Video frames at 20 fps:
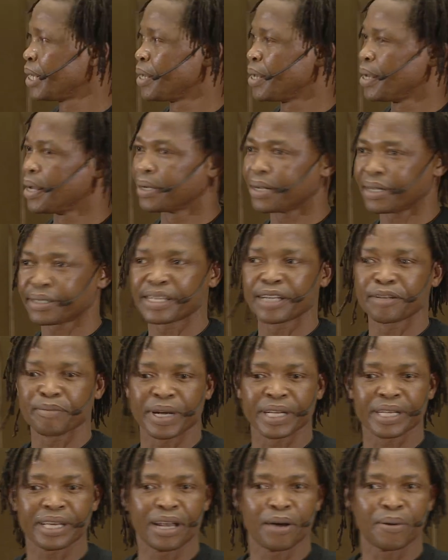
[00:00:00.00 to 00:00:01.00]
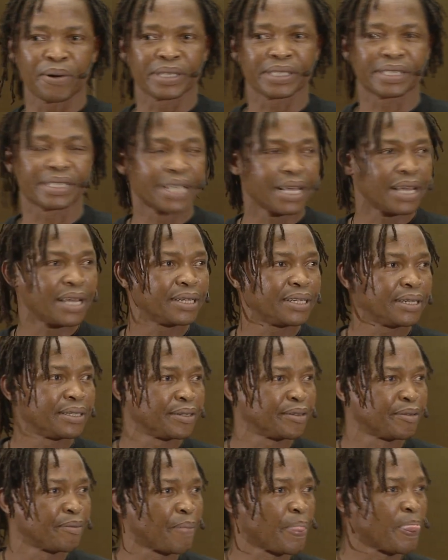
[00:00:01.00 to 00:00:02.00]
Nelson Mandela once said,
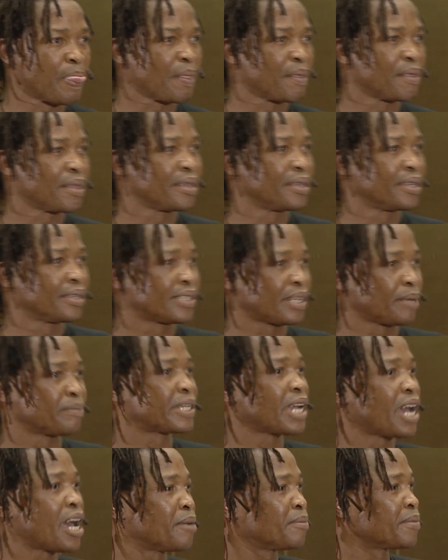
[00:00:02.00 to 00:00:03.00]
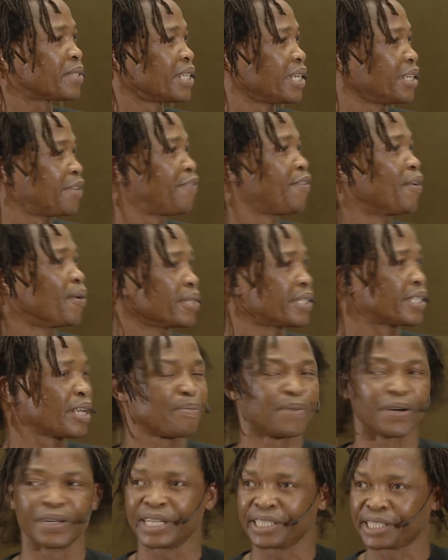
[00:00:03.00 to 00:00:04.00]
"Sometimes it falls
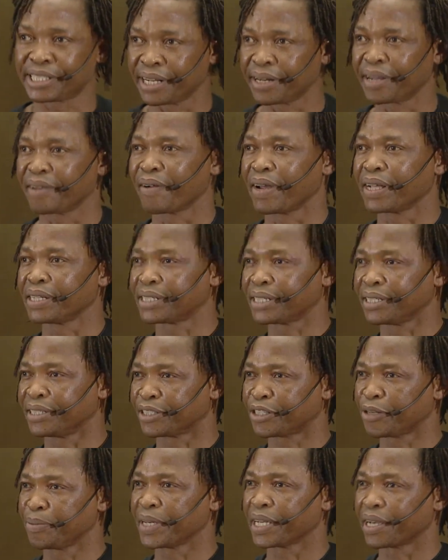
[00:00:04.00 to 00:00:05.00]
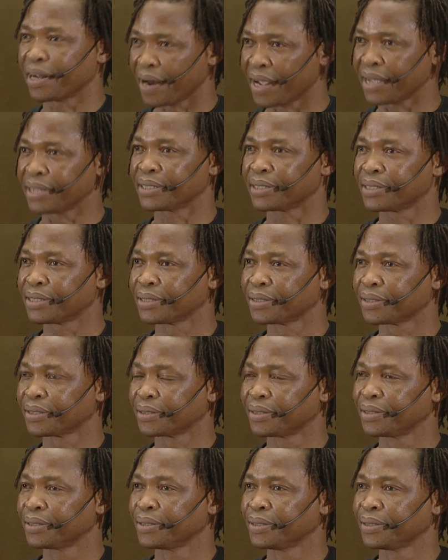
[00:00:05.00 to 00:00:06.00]
upon a generation to be great."
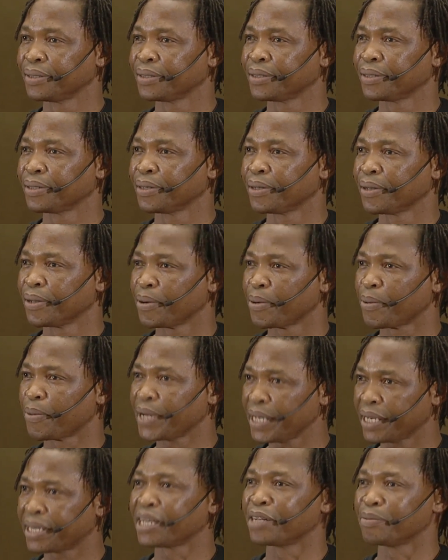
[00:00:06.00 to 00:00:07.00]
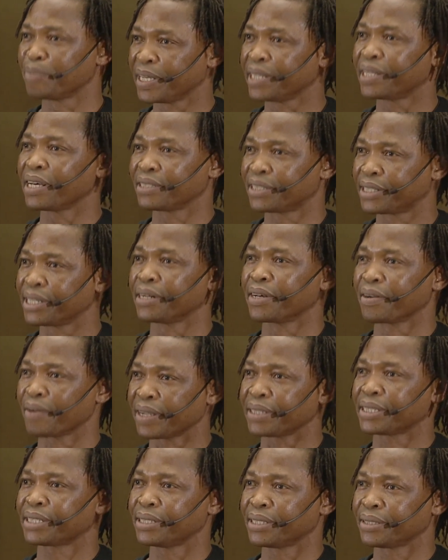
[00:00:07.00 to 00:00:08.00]
We can be that
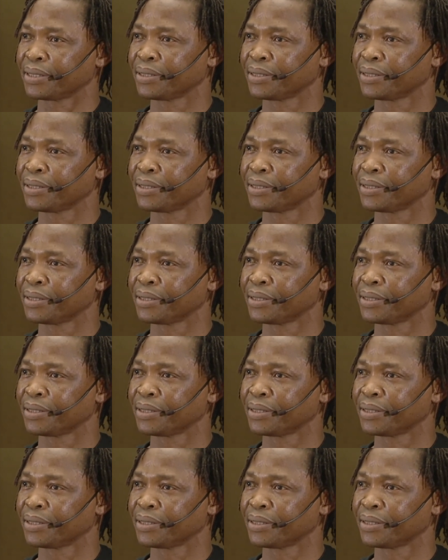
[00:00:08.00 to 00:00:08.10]
generation.